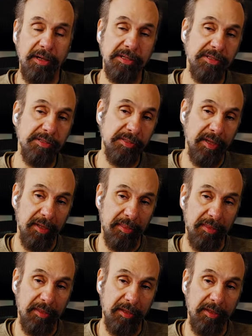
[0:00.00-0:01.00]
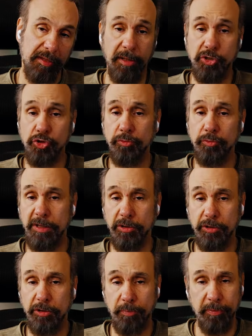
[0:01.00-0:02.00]
essence, I think it should be
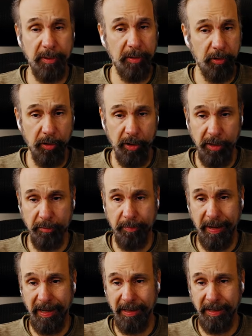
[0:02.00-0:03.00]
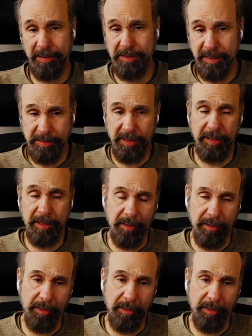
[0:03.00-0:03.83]
deployed by assessing,